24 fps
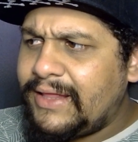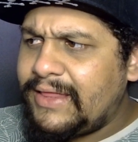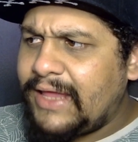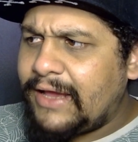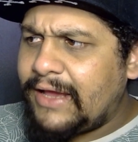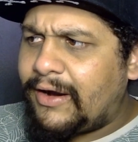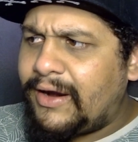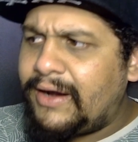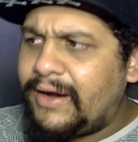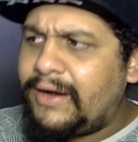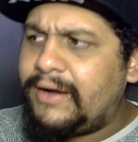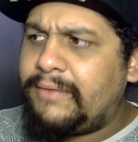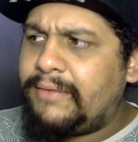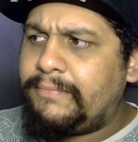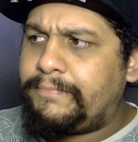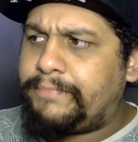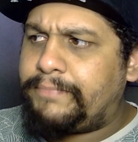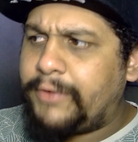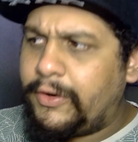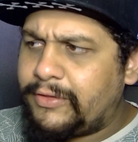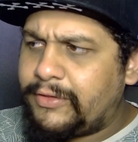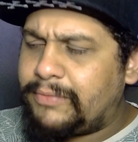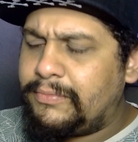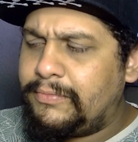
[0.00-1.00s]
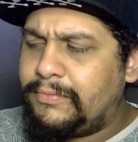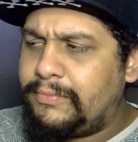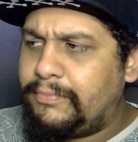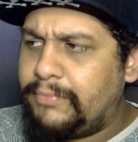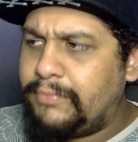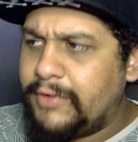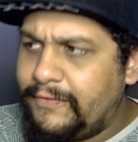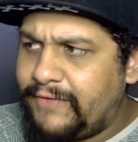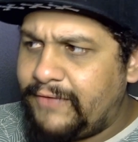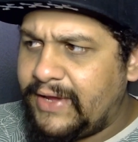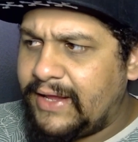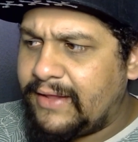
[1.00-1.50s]
are both
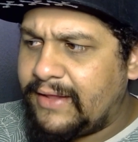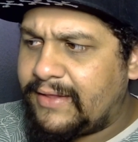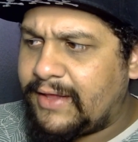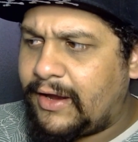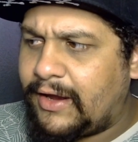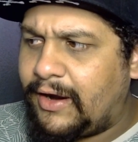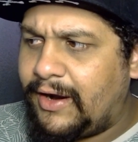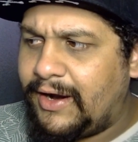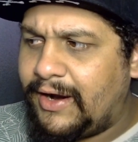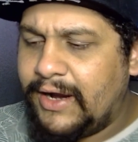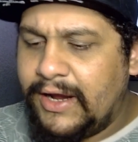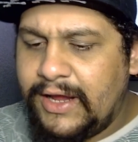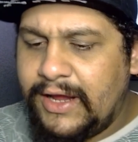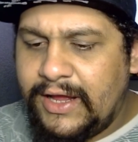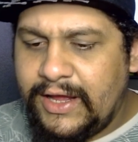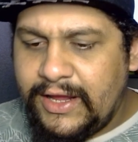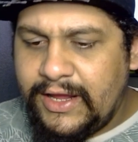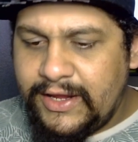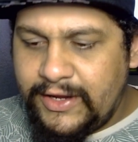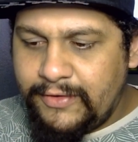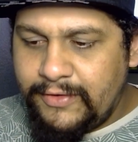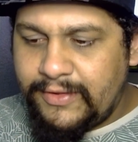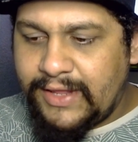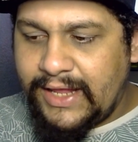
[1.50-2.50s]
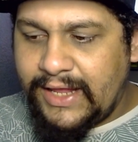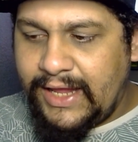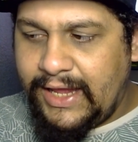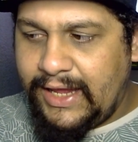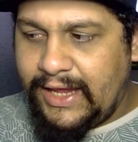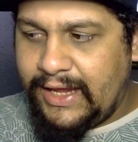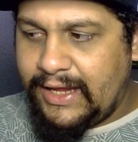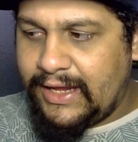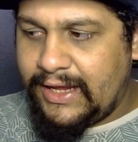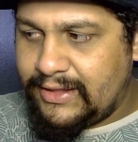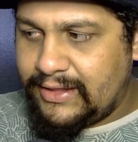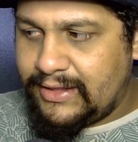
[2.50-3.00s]
movies that are
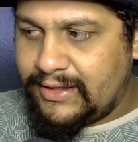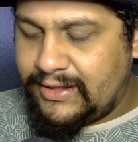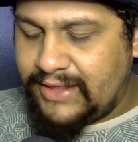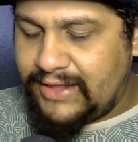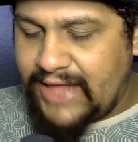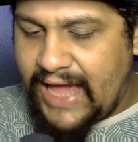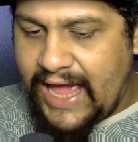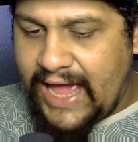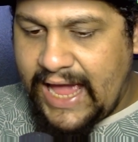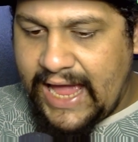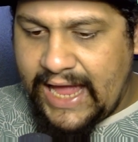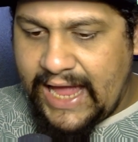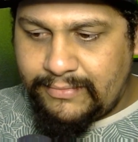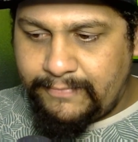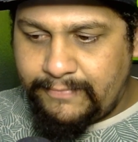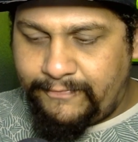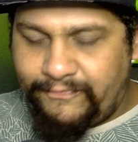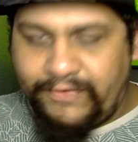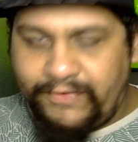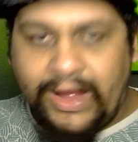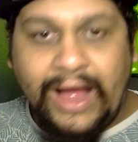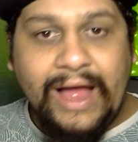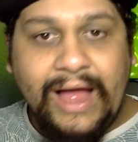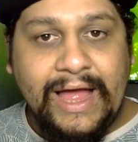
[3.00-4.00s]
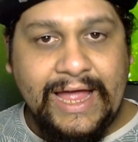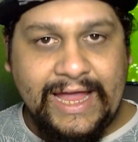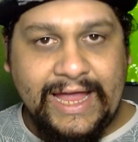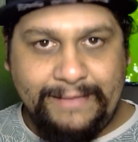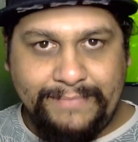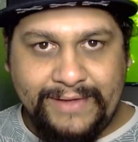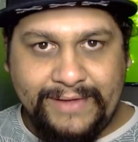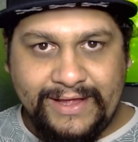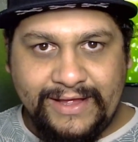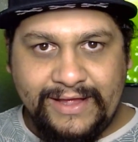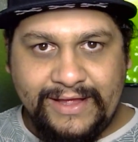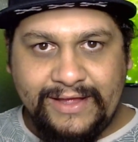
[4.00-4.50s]
using that
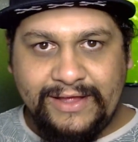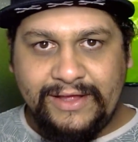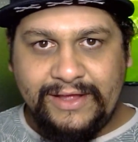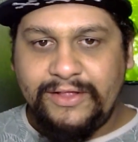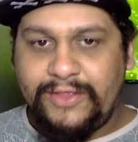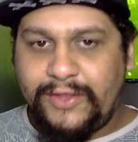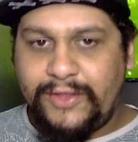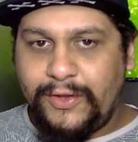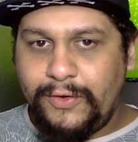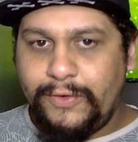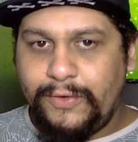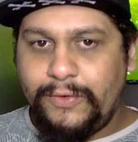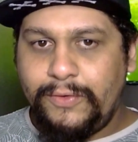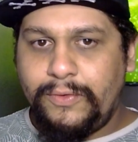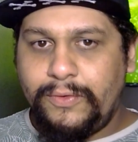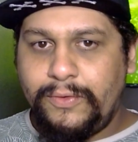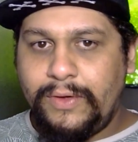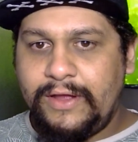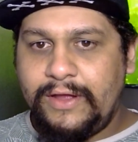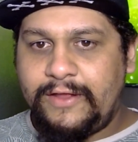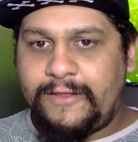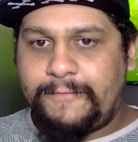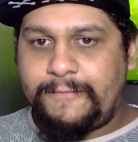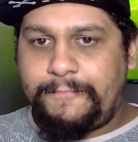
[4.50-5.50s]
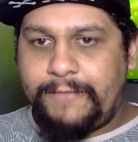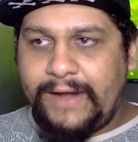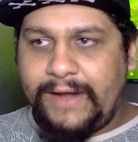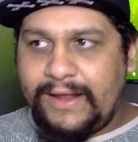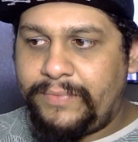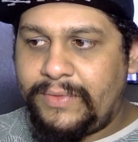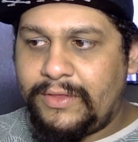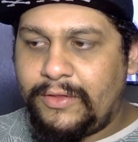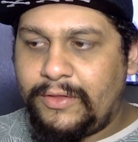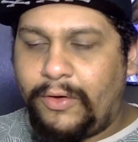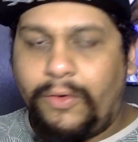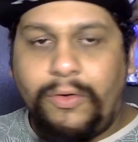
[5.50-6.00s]
vibe to
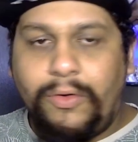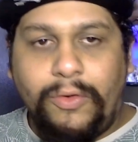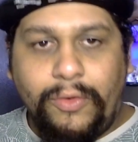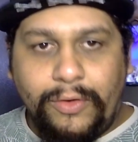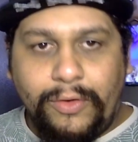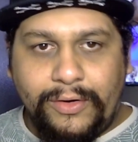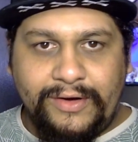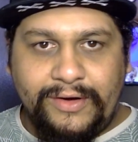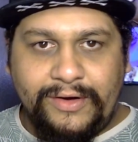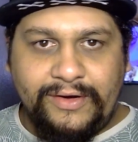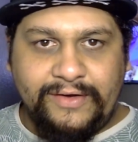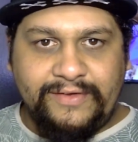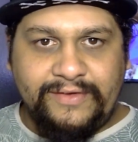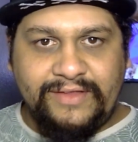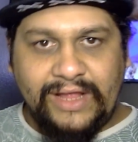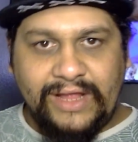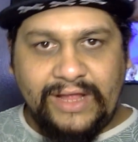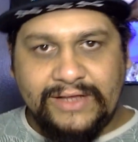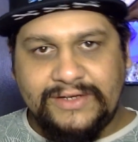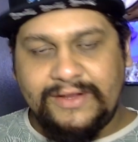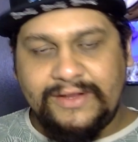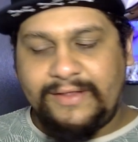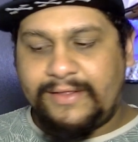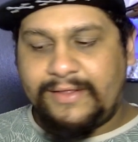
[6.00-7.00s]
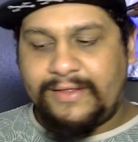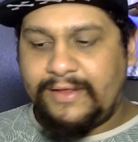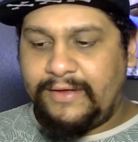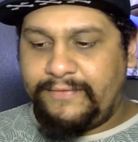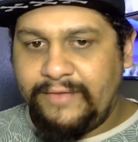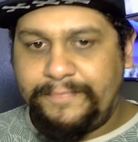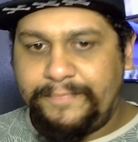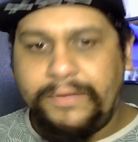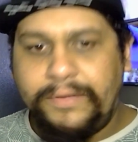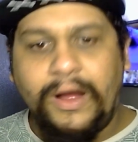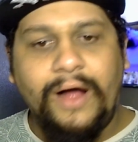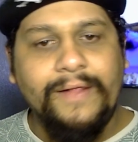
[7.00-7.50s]
express the horrors, not just
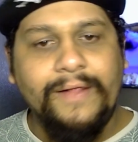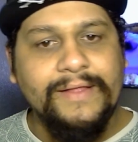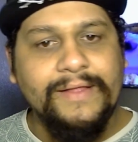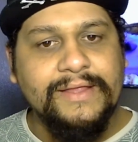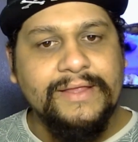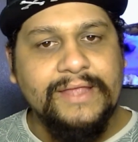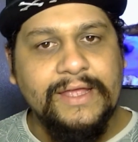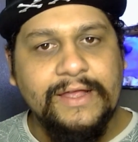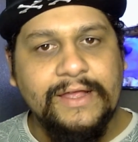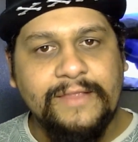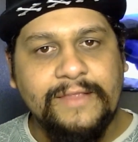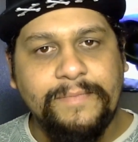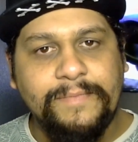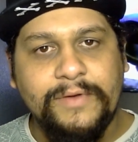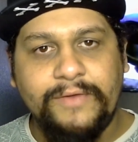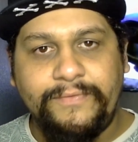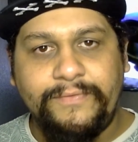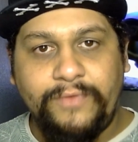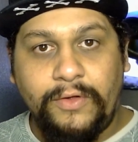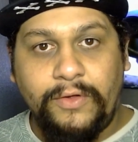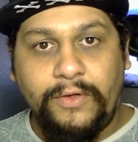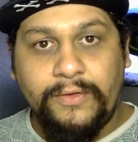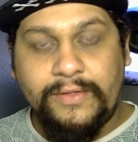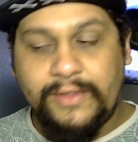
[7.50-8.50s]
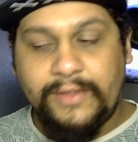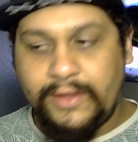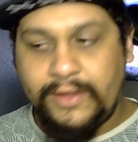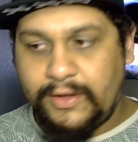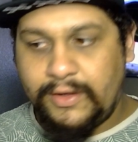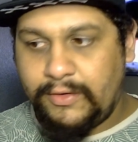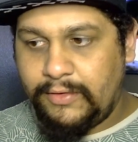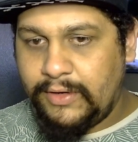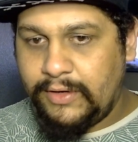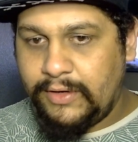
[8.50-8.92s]
of politics, but of also